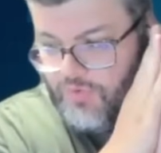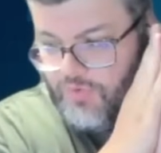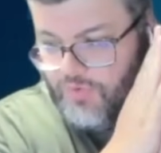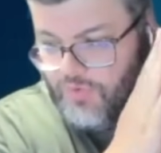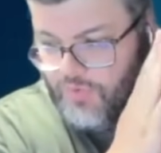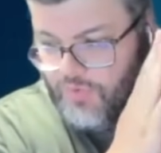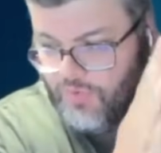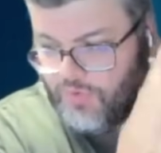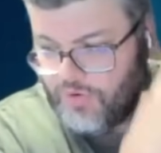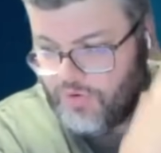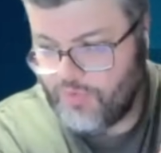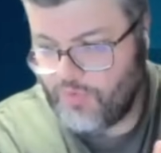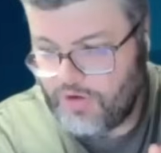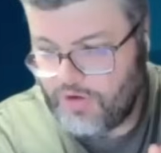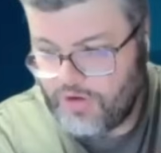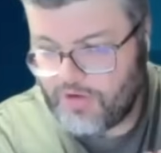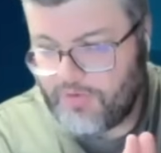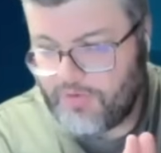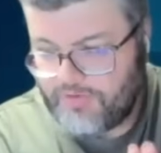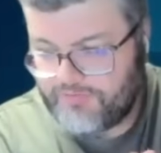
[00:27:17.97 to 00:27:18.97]
one
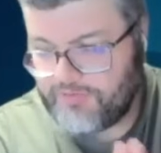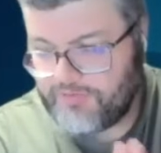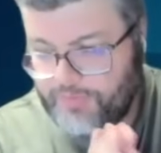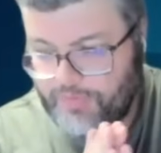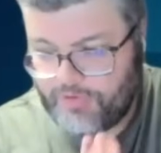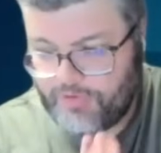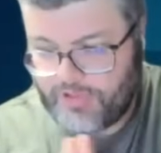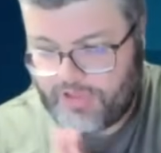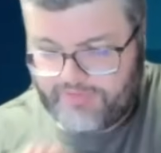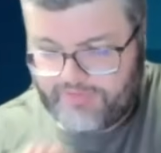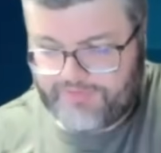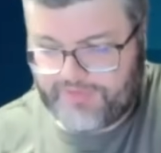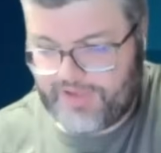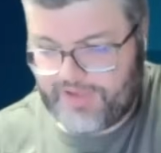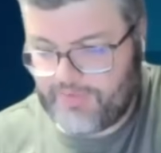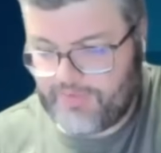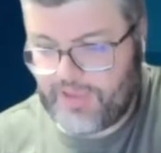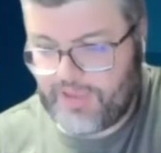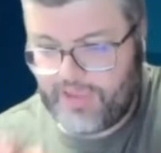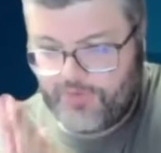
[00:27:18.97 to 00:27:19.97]
welcome offer per
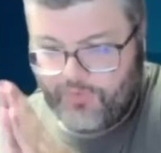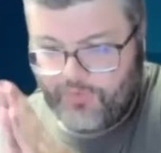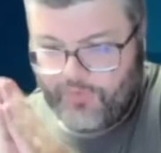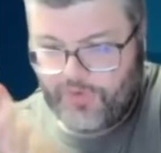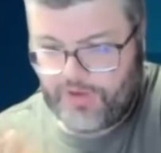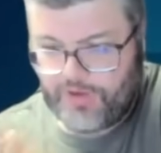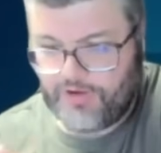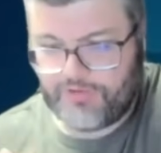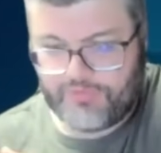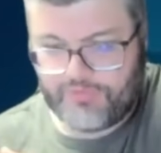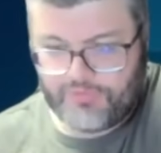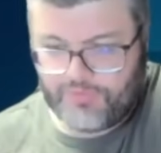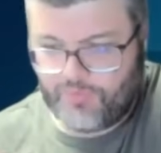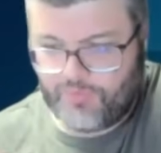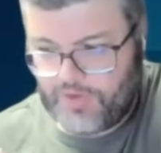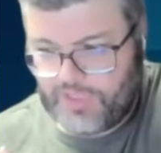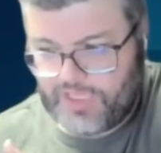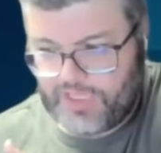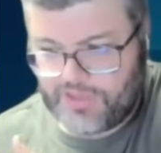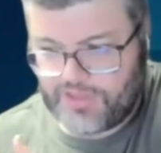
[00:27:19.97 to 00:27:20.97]
lifetime and
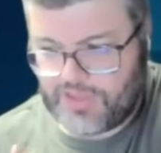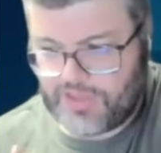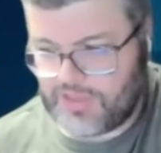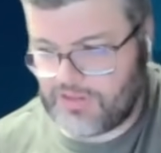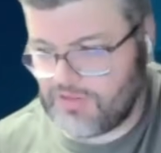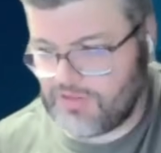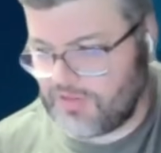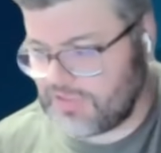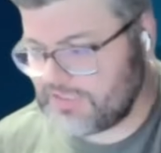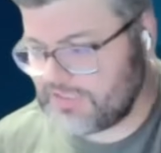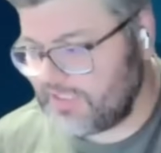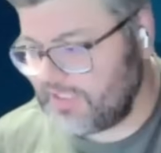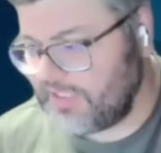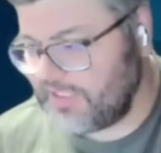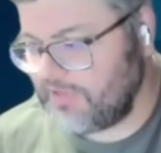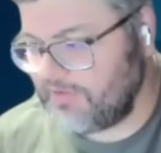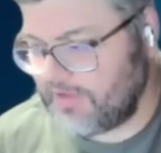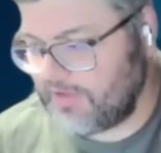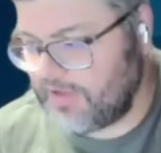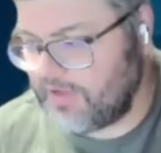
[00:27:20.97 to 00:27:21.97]
we can change this at
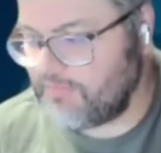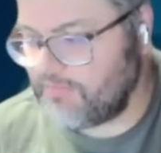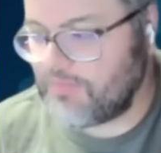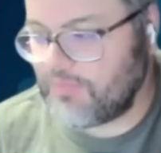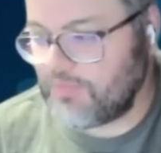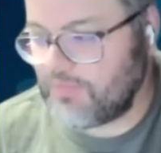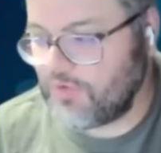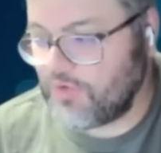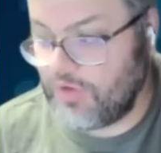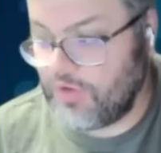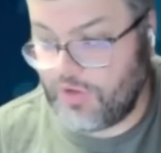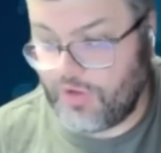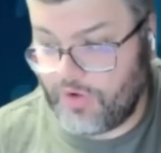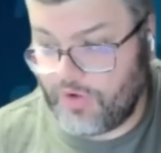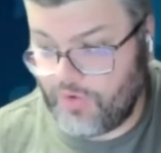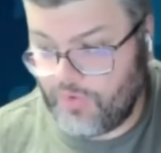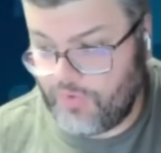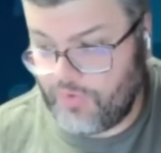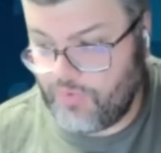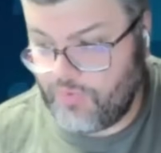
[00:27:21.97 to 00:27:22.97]
any time?
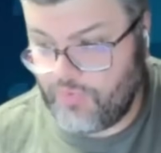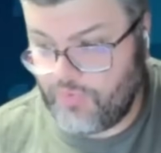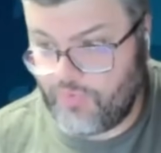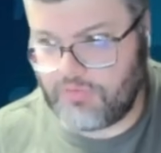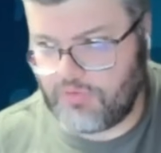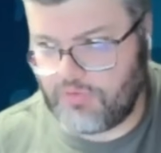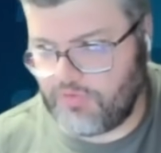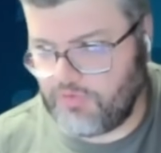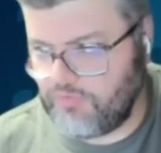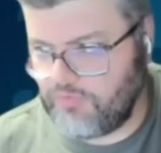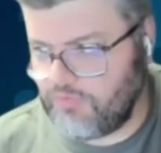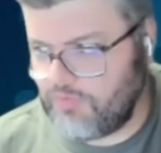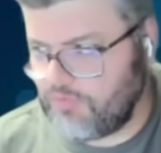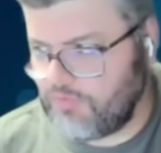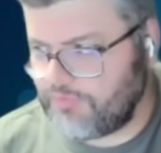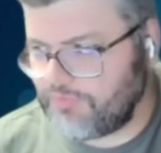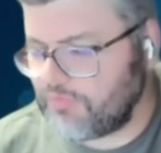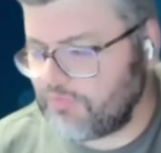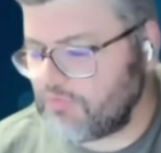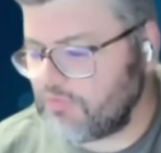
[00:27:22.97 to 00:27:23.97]
No, know your
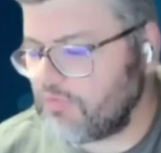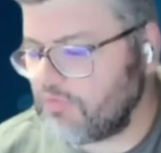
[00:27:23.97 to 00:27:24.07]
rules.